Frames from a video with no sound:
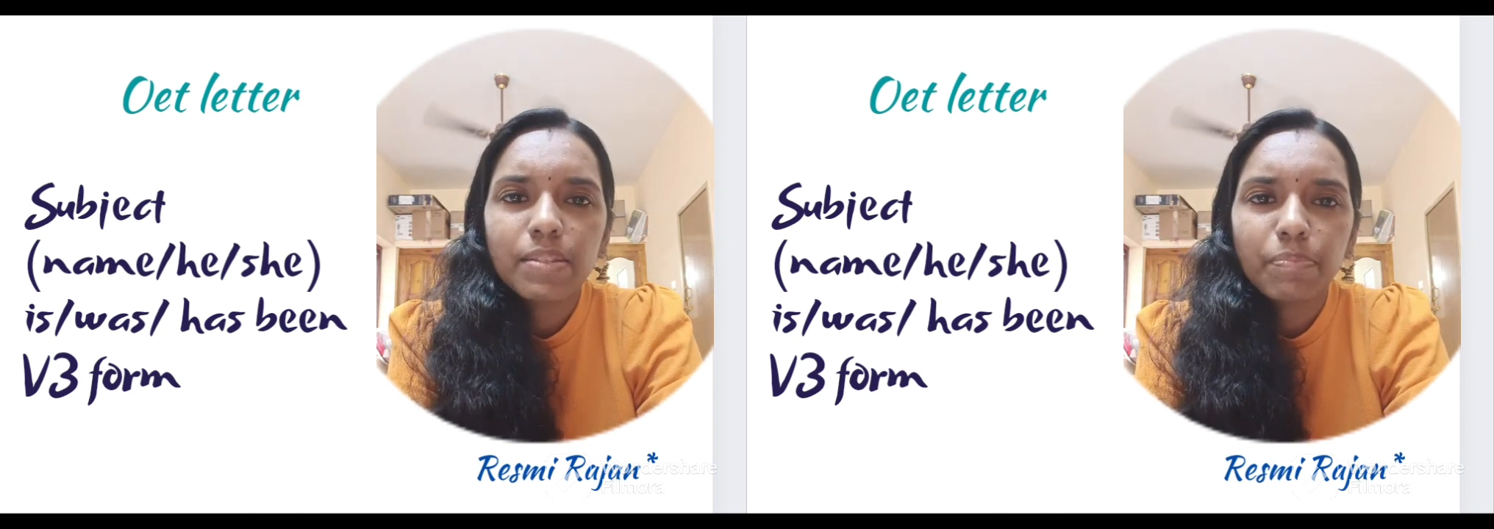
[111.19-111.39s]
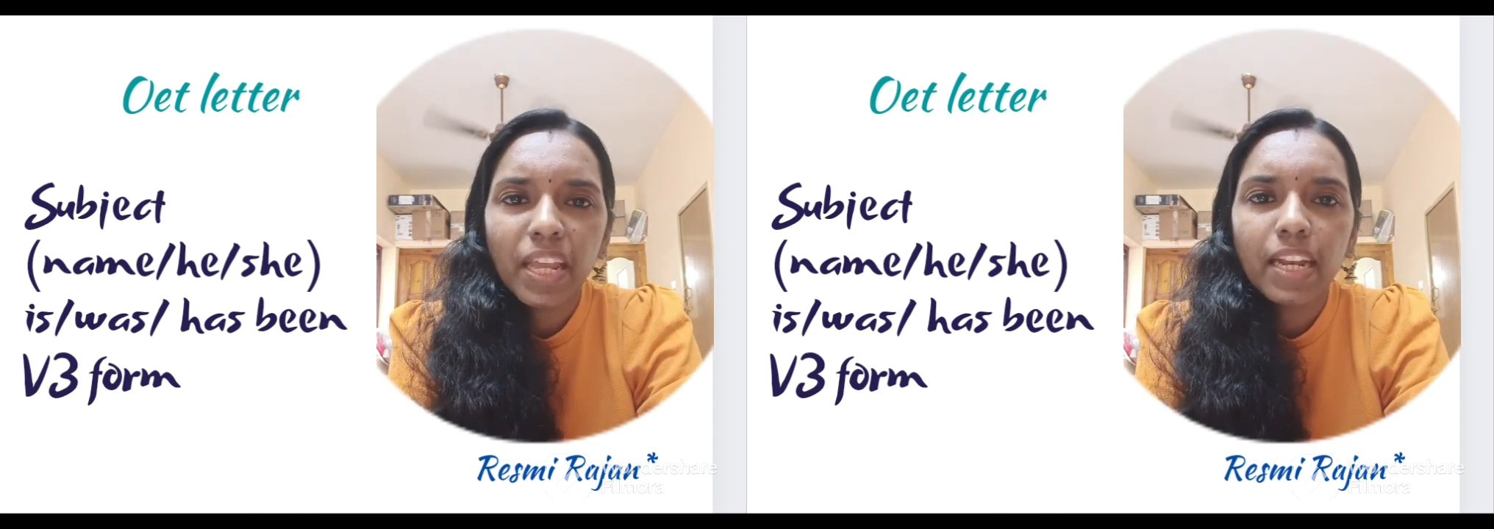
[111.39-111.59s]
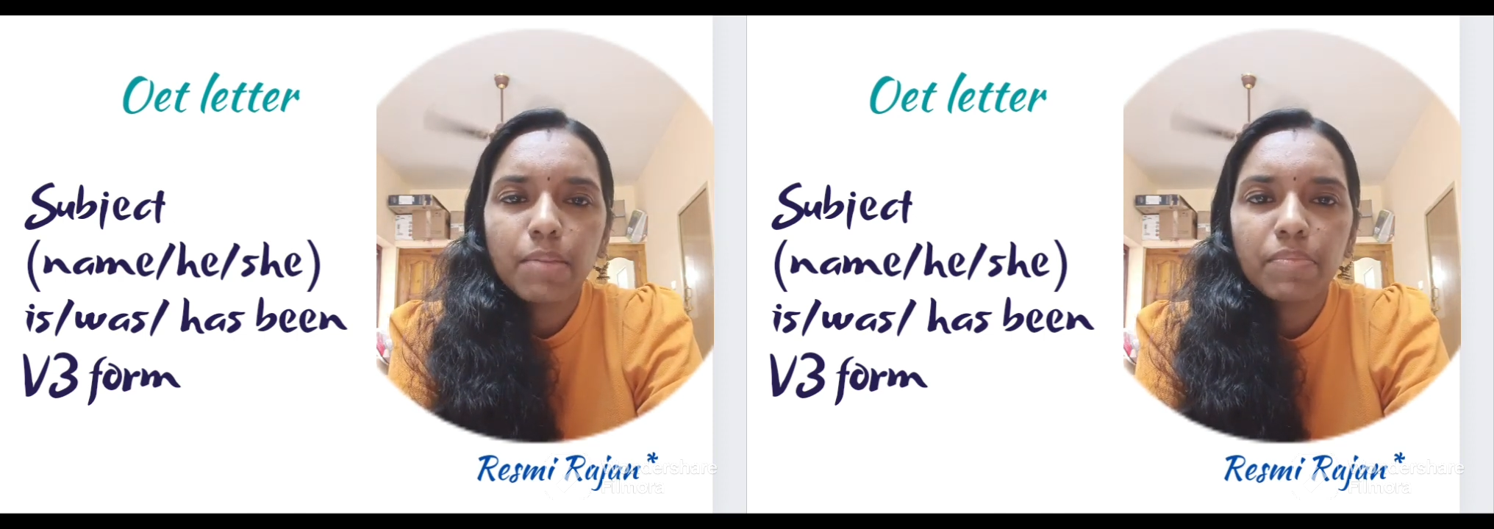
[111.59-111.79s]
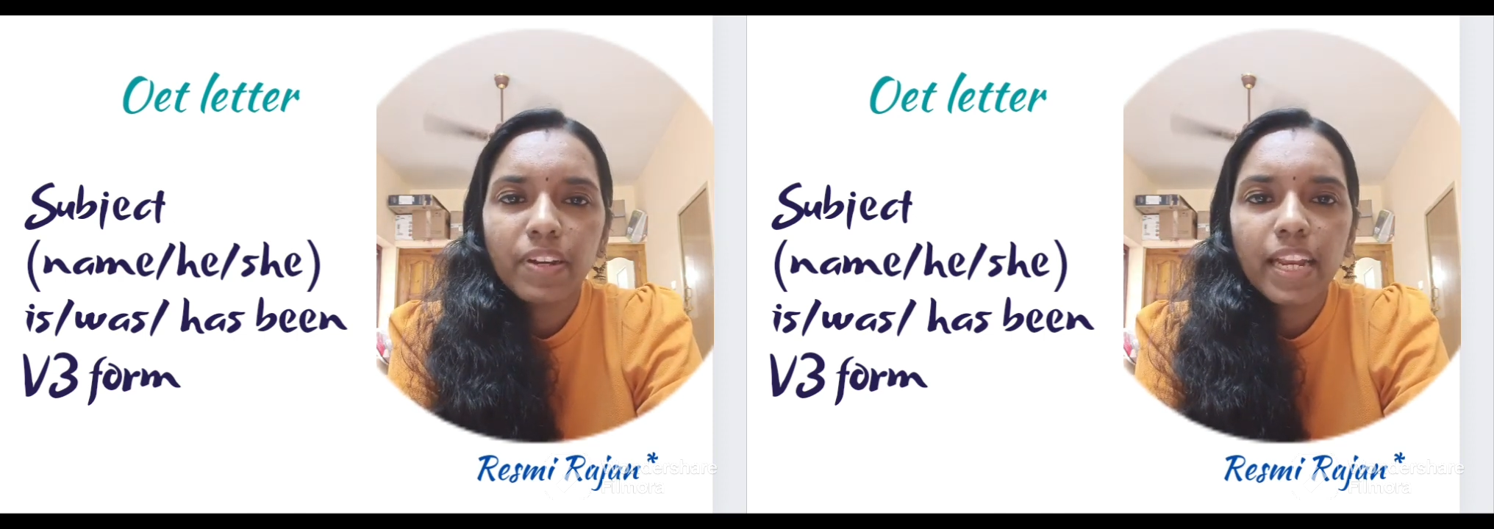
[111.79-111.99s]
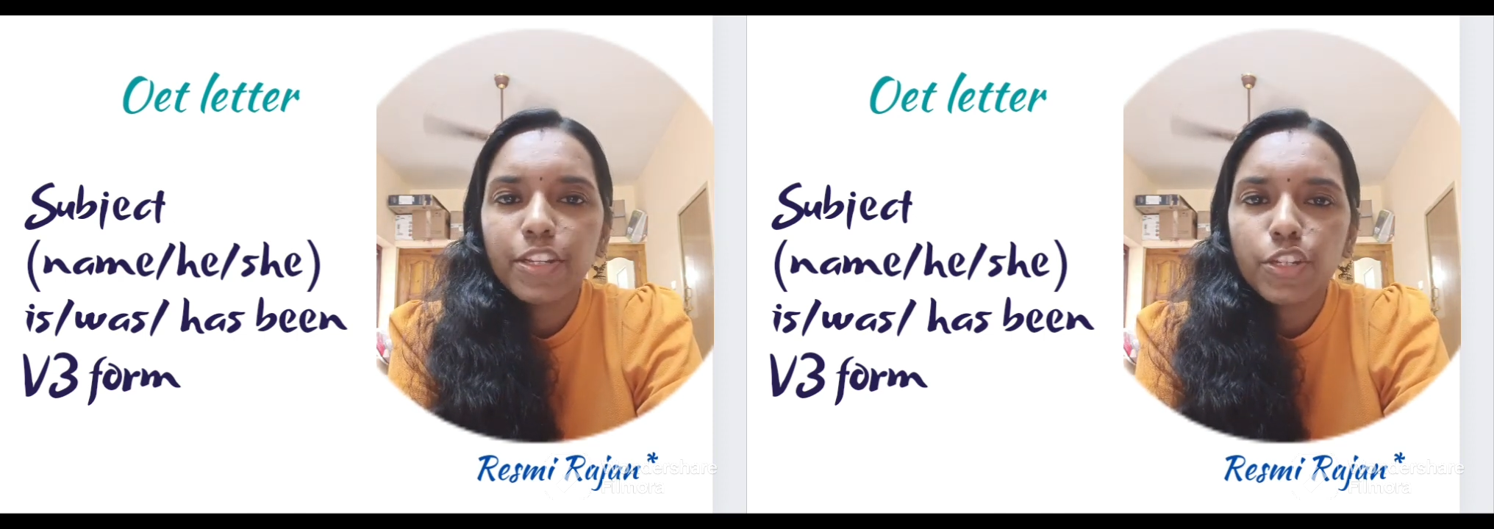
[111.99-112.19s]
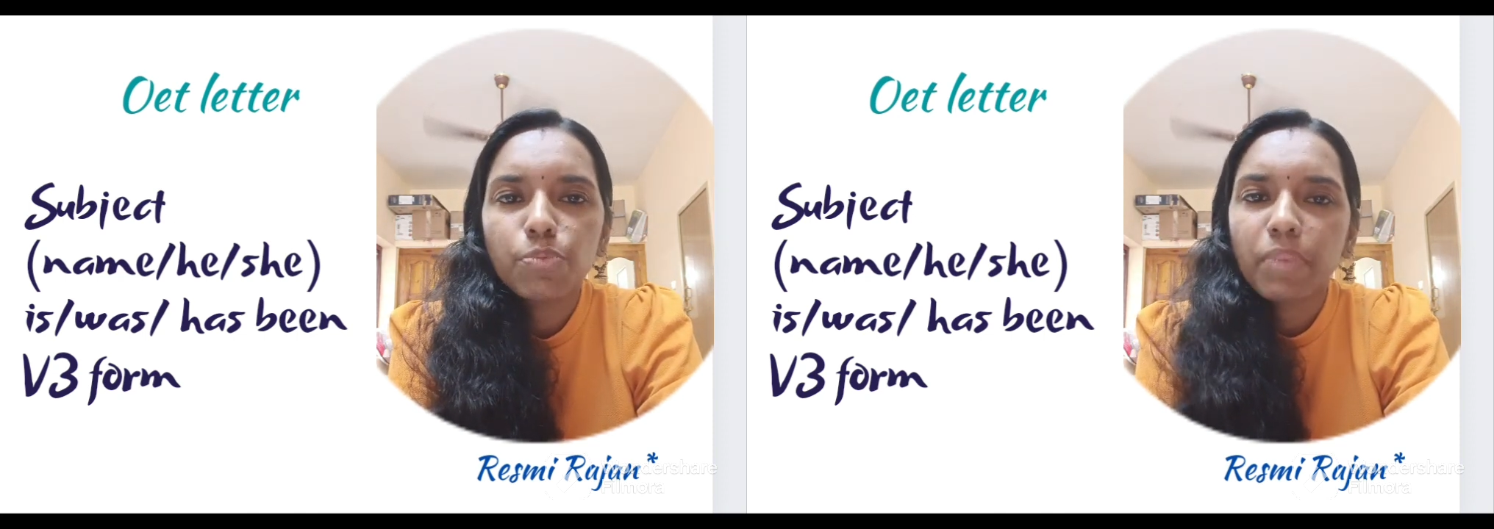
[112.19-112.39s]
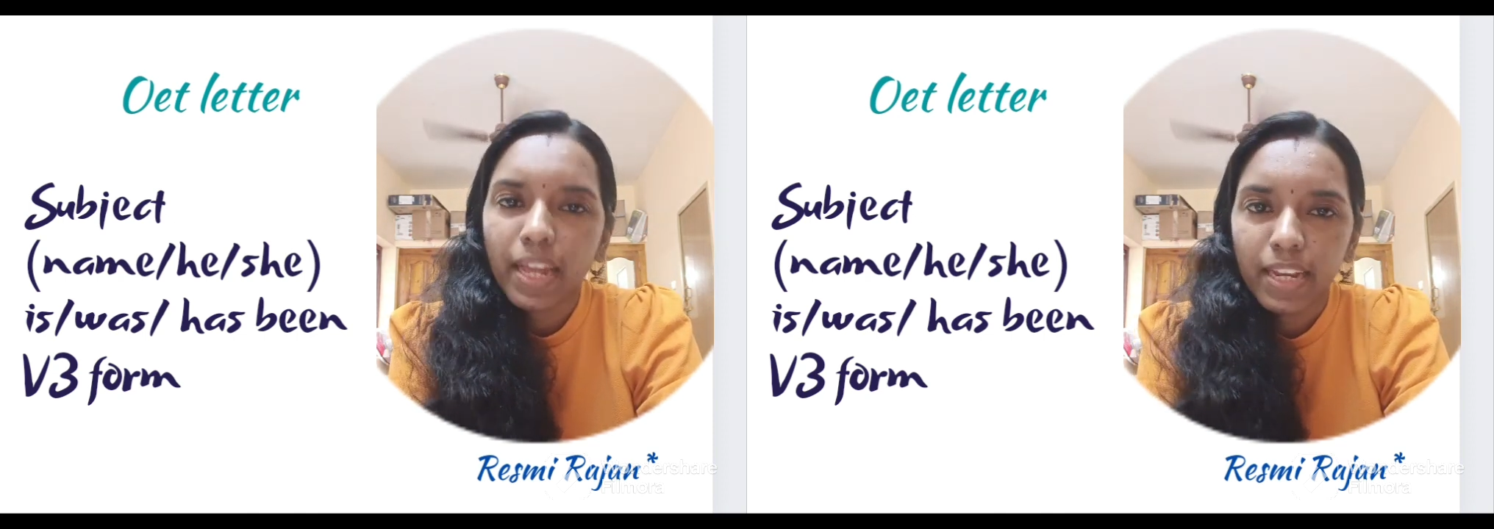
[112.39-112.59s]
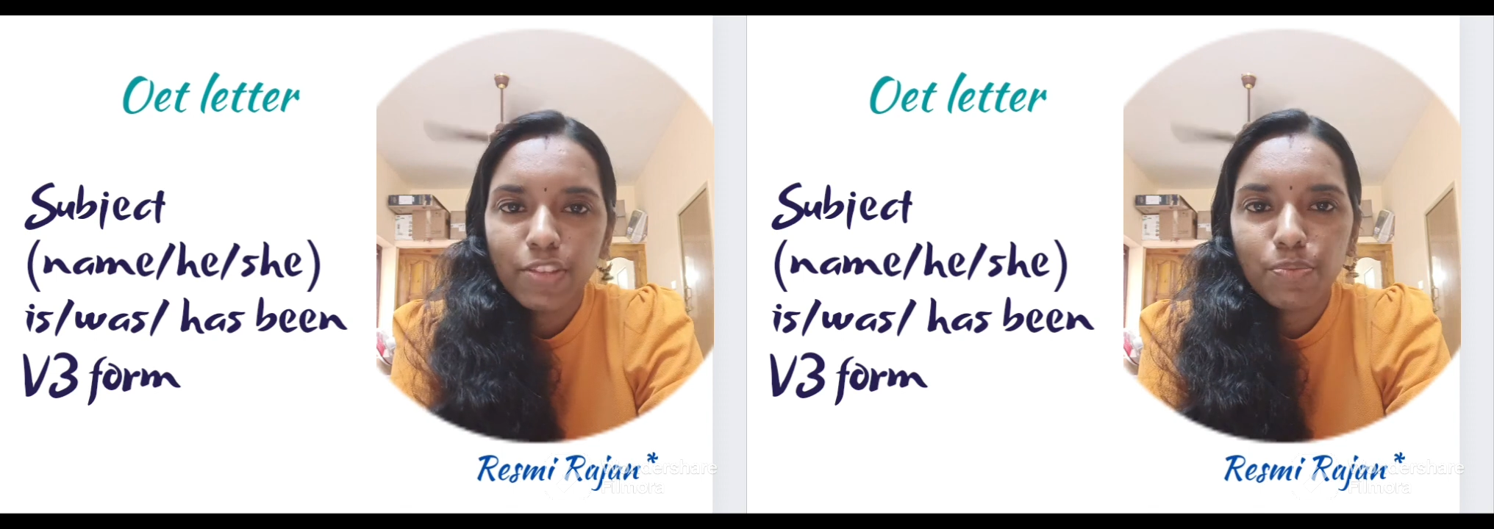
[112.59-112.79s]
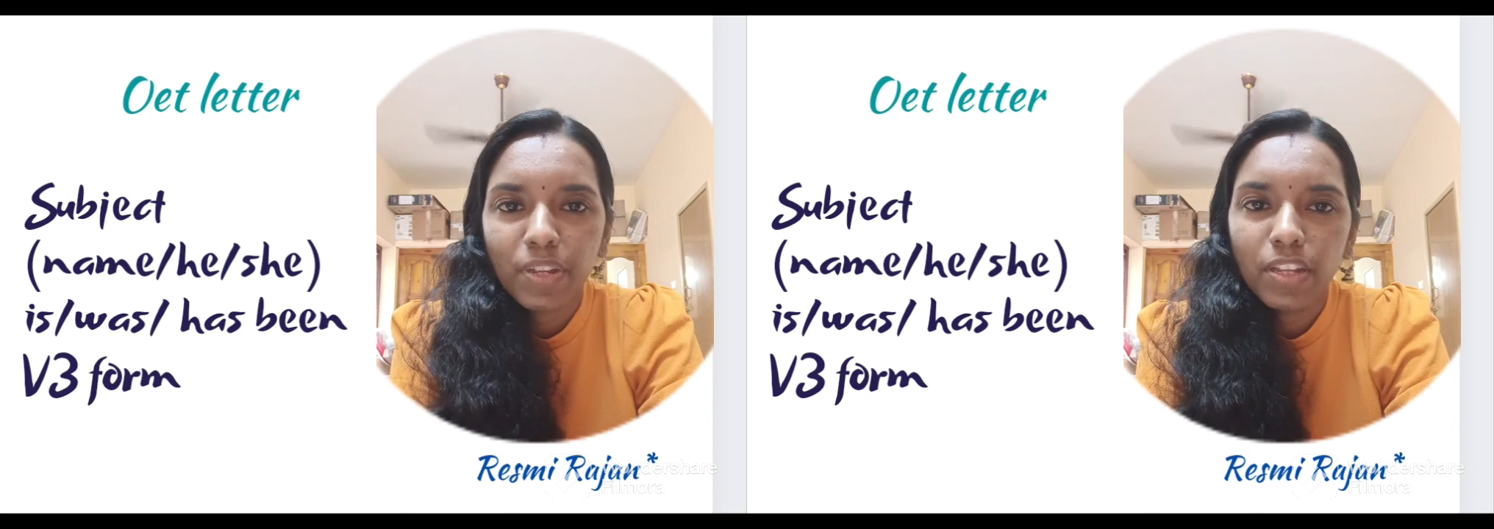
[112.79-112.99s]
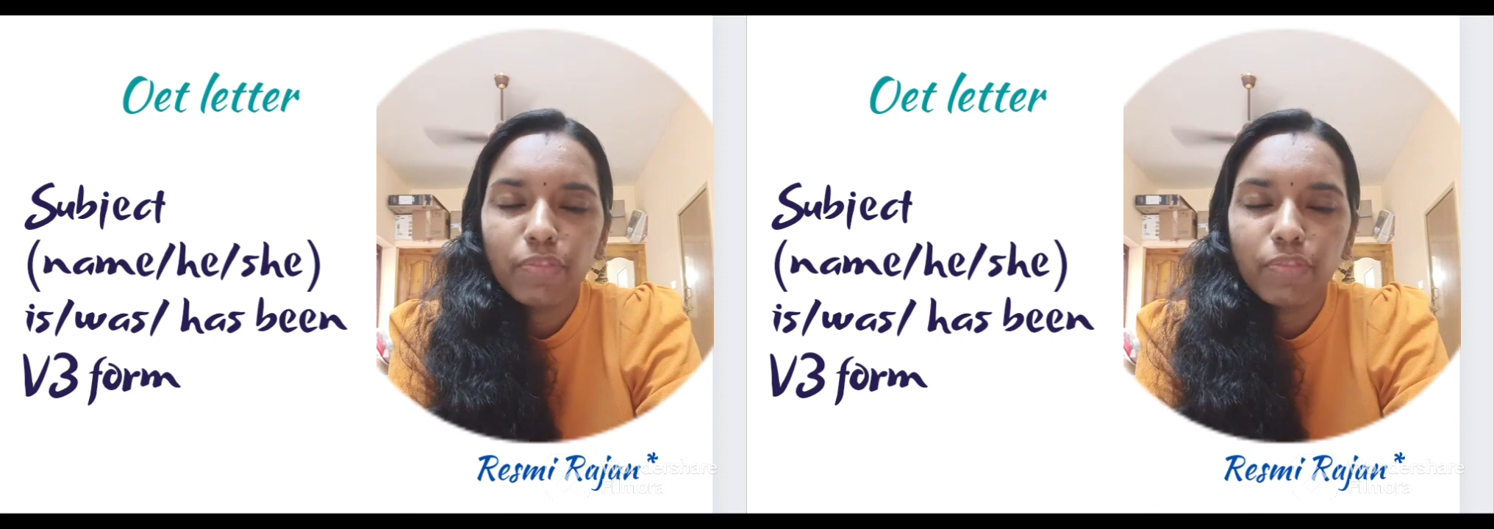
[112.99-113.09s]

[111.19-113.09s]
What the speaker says: is mainly related to management.